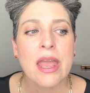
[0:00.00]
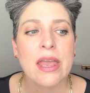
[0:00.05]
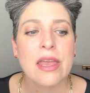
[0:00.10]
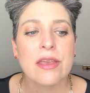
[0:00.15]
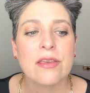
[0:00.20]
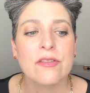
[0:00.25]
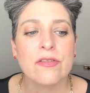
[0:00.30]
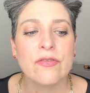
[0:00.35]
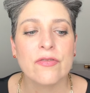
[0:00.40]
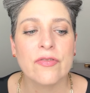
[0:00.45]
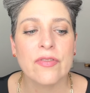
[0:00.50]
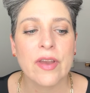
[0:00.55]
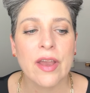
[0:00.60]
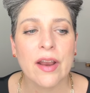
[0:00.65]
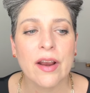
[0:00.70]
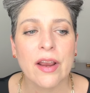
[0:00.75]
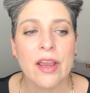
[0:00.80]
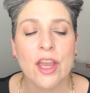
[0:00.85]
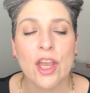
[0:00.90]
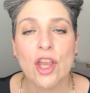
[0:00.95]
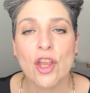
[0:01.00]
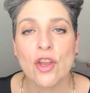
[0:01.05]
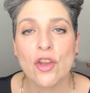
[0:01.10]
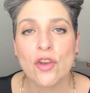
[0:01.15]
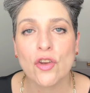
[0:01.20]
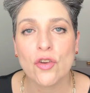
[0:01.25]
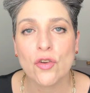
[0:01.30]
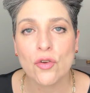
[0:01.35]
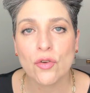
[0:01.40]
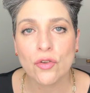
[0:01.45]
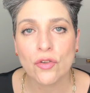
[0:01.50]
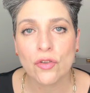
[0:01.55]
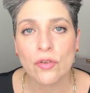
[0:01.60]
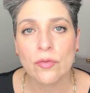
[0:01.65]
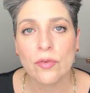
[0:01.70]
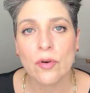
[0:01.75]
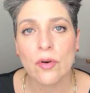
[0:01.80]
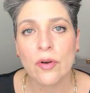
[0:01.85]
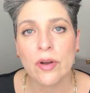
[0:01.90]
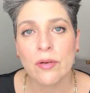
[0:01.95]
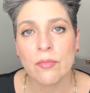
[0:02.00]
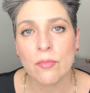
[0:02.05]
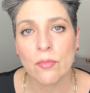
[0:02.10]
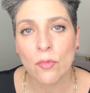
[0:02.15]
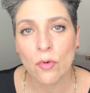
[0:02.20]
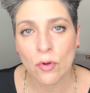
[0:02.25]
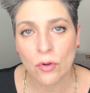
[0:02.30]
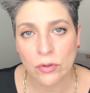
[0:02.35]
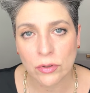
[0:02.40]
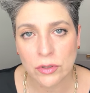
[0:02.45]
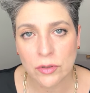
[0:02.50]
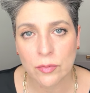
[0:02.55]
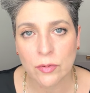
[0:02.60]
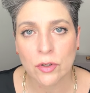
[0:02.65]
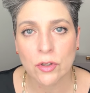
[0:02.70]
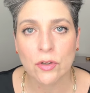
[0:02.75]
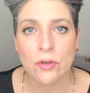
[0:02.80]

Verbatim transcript: is very usable and moldable.